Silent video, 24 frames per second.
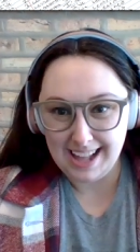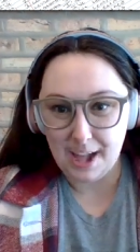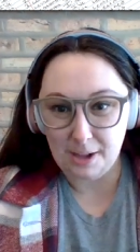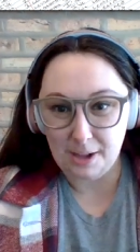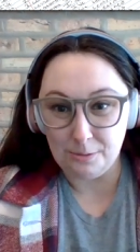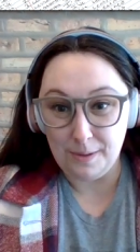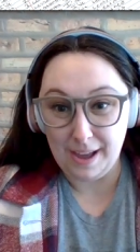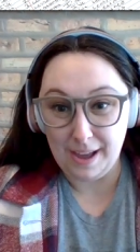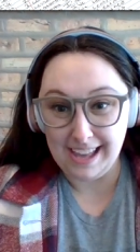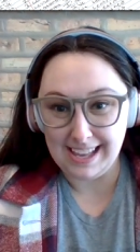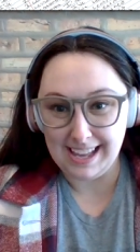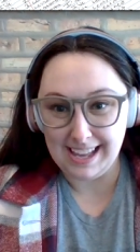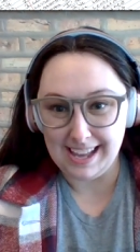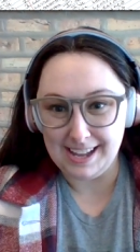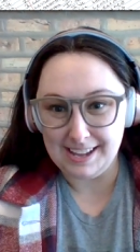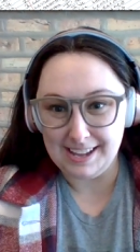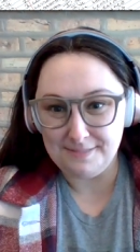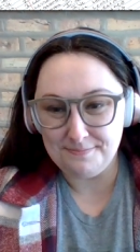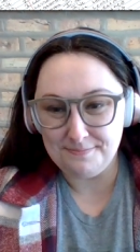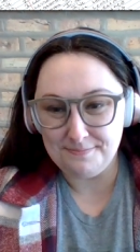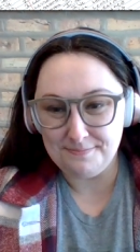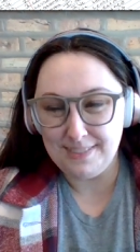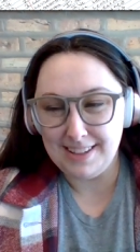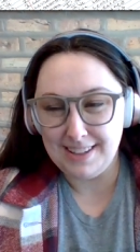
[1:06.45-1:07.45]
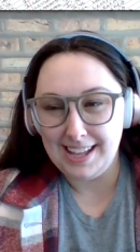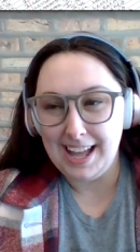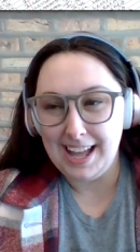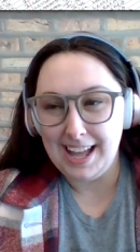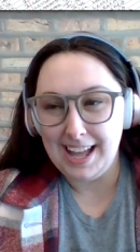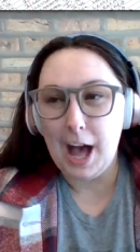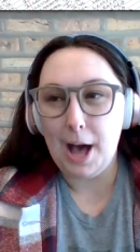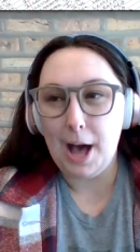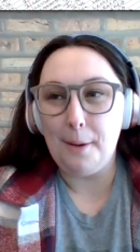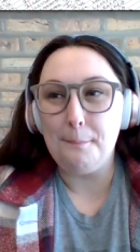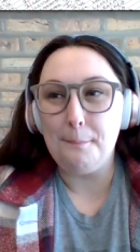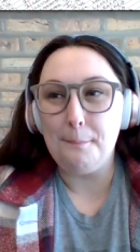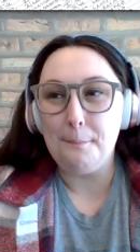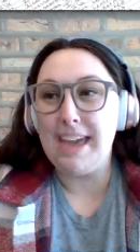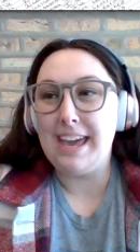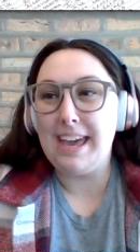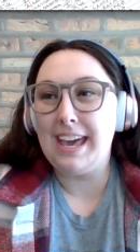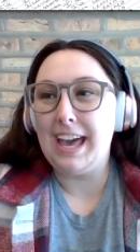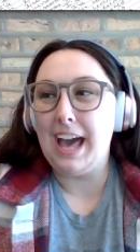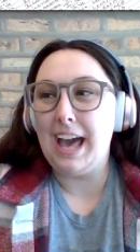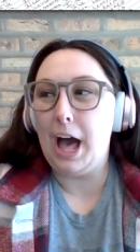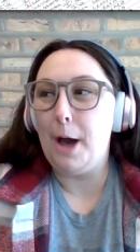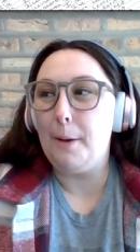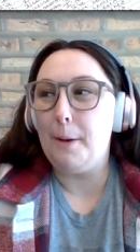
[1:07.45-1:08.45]
I'll wake up, I'll
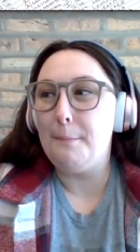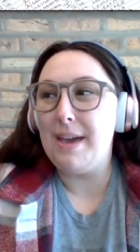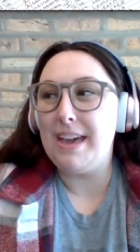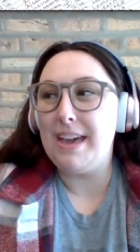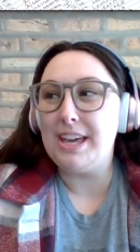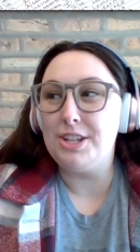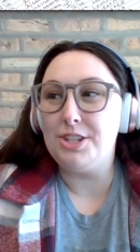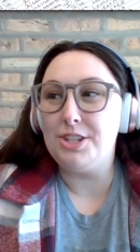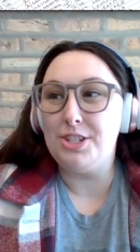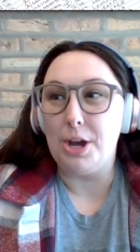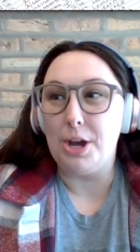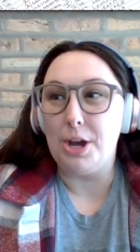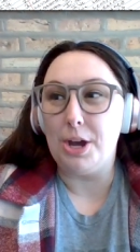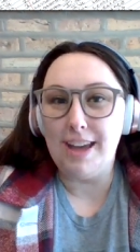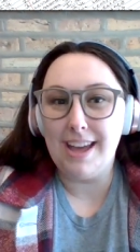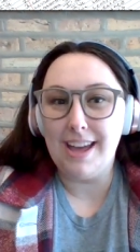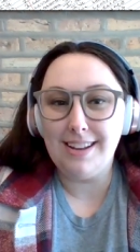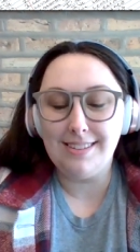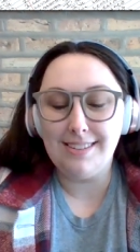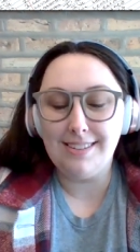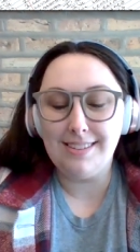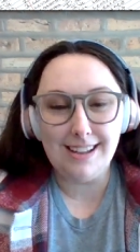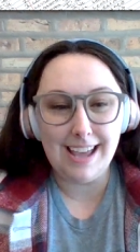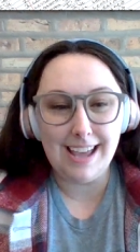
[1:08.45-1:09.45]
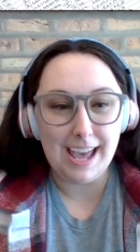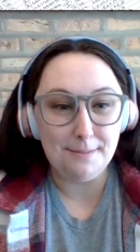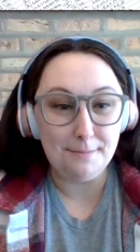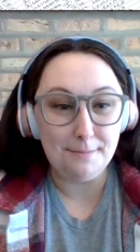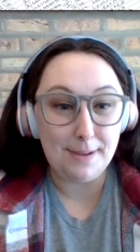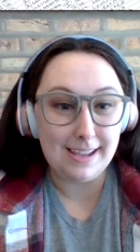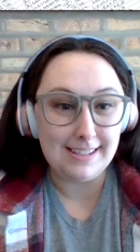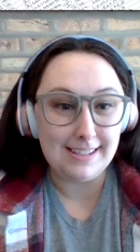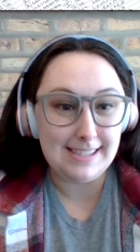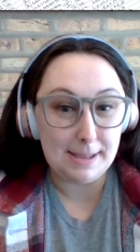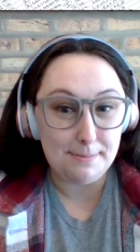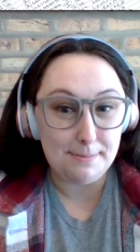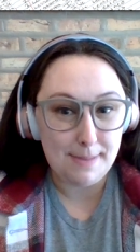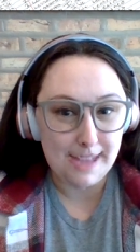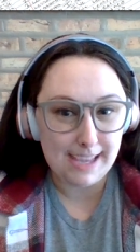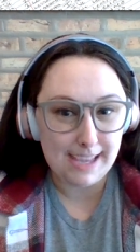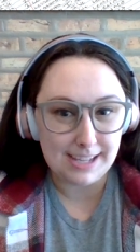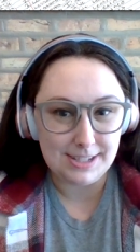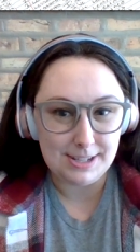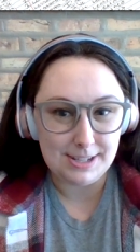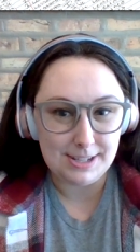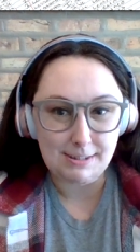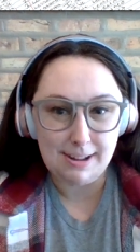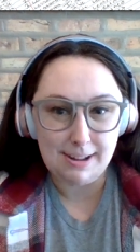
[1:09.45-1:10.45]
make I'll make a donut, and by say
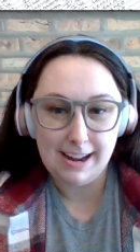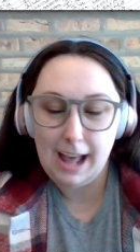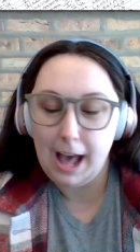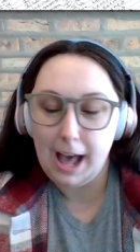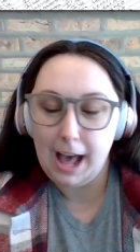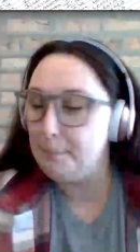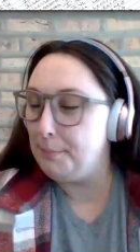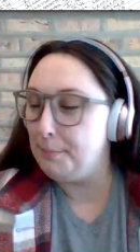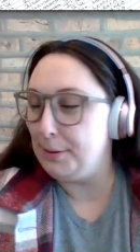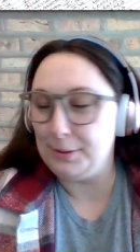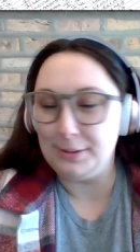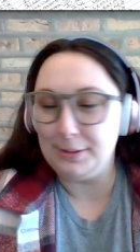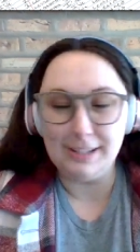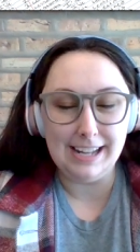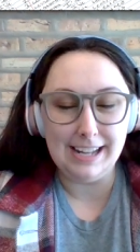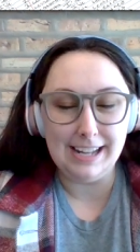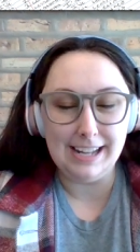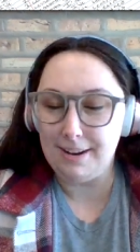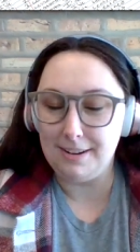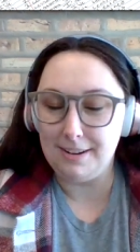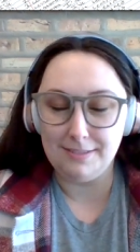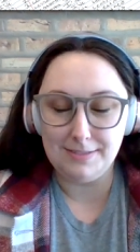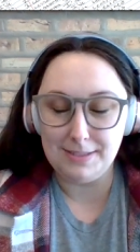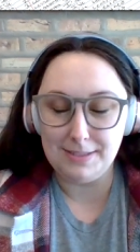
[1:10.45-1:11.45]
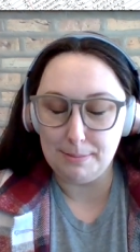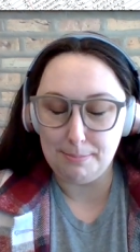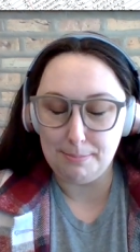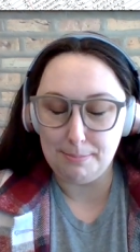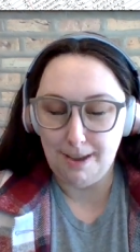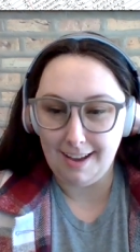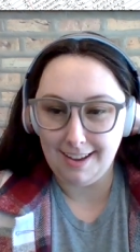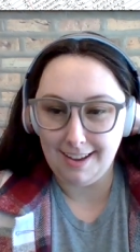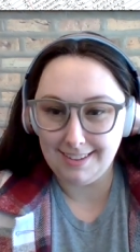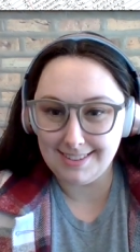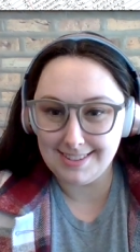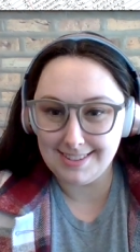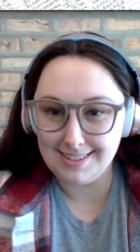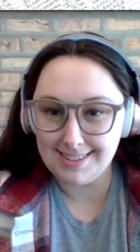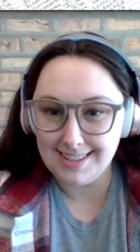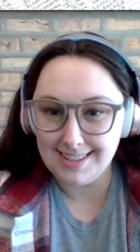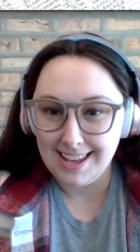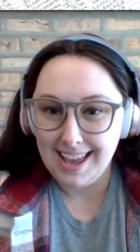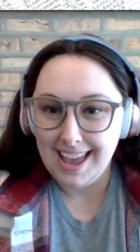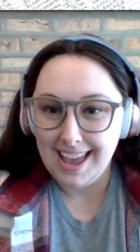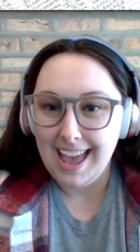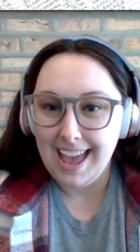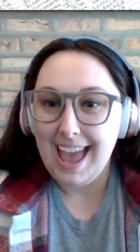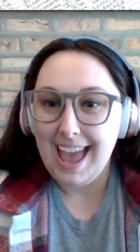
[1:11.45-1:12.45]
make a donut, I'll pull it out of the box
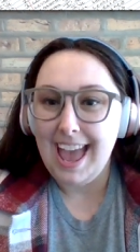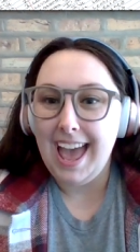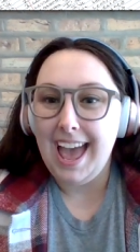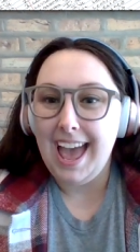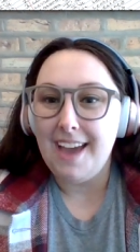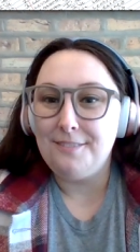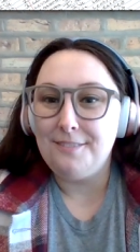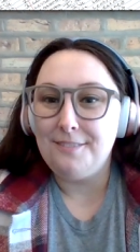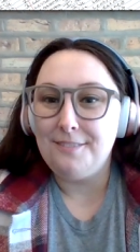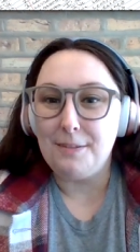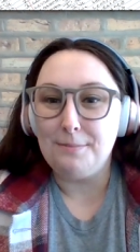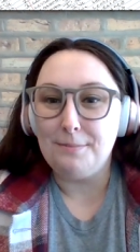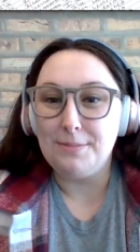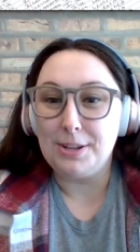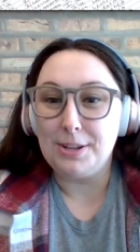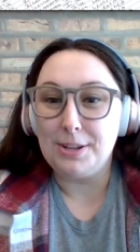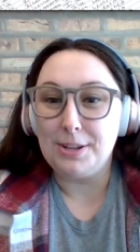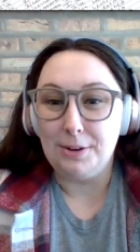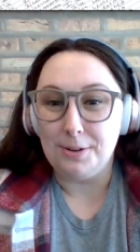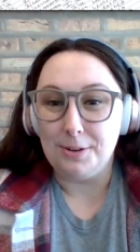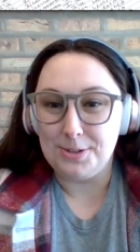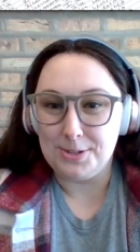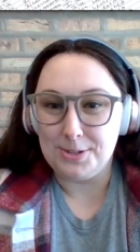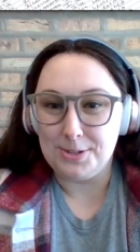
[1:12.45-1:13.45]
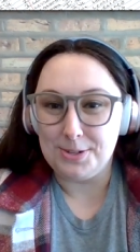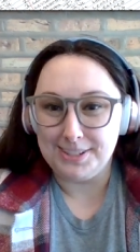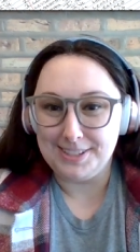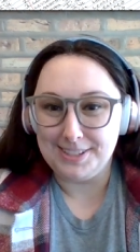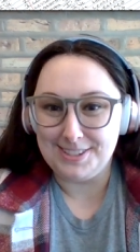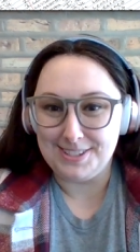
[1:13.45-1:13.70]
from the grocery